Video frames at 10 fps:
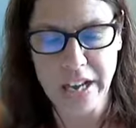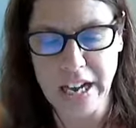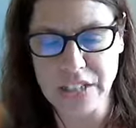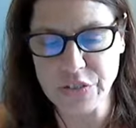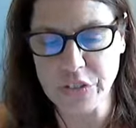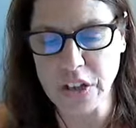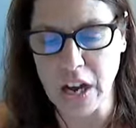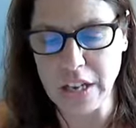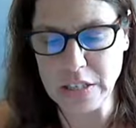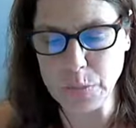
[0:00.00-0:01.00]
As for
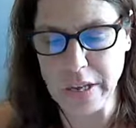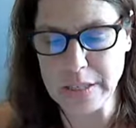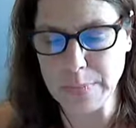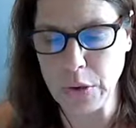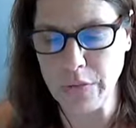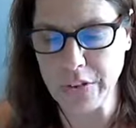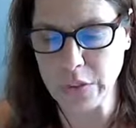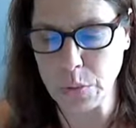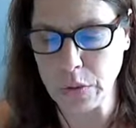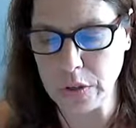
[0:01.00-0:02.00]
God, his way is perfect.
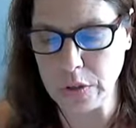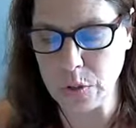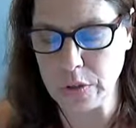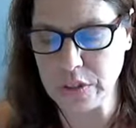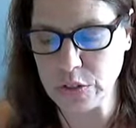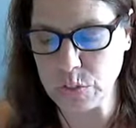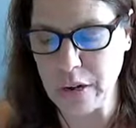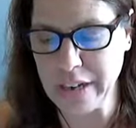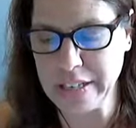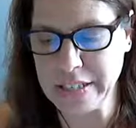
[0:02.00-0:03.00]
The word of the Lord is
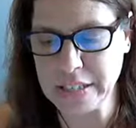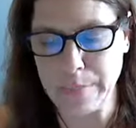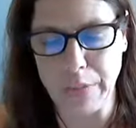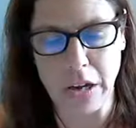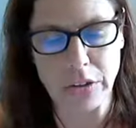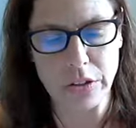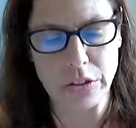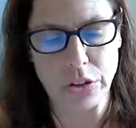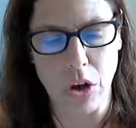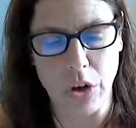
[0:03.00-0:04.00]
tried. He's a buckler
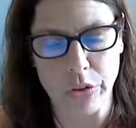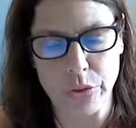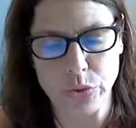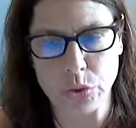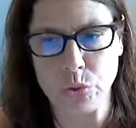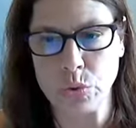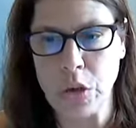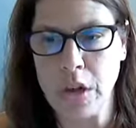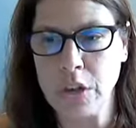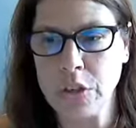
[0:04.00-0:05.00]
to all those who
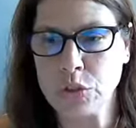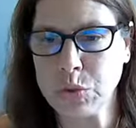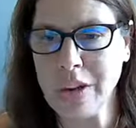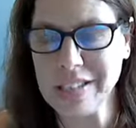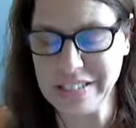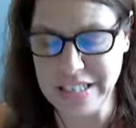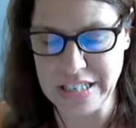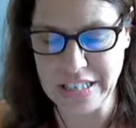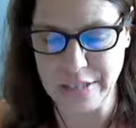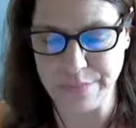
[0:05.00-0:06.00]
trust in
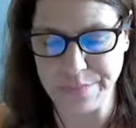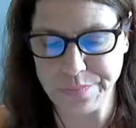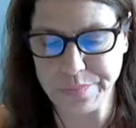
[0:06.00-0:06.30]
him.